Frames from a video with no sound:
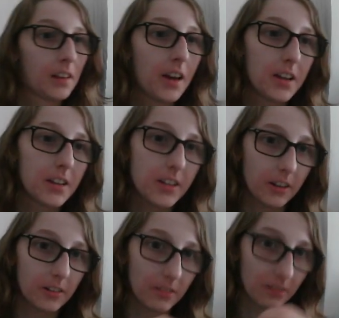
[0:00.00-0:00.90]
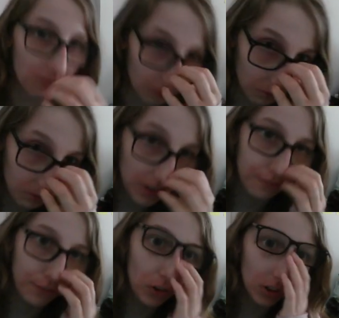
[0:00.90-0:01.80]
So, a
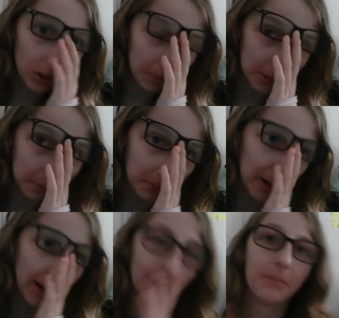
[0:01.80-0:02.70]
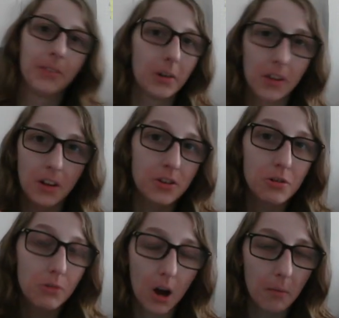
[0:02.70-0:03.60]
for loop is, those are the
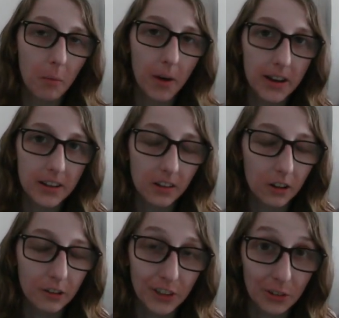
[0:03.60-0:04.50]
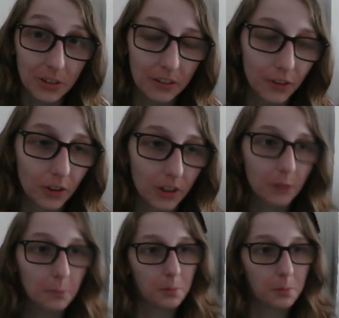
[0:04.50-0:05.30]
two common ways of using a for loop.